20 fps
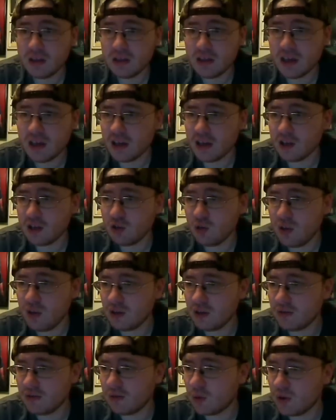Yeah,
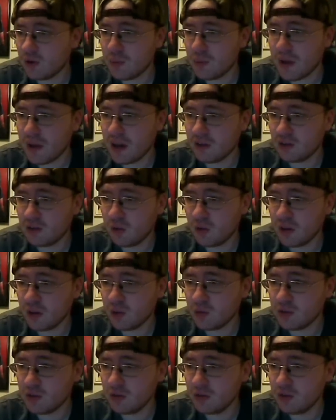2004 he passed away,
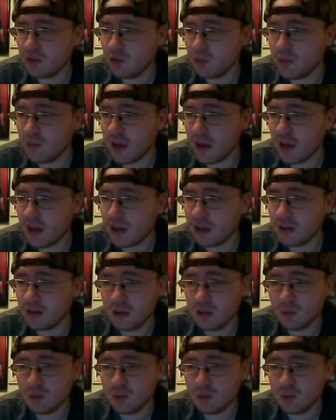which is too bad.